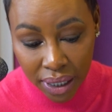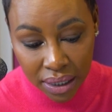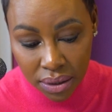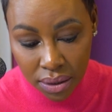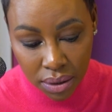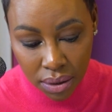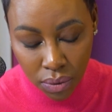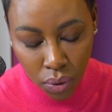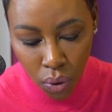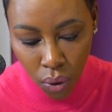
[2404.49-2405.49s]

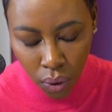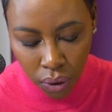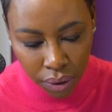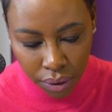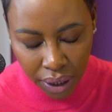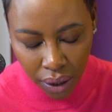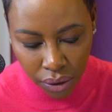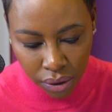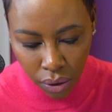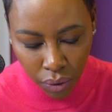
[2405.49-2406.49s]
kids. Ooh, they
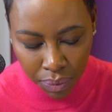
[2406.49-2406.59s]
are so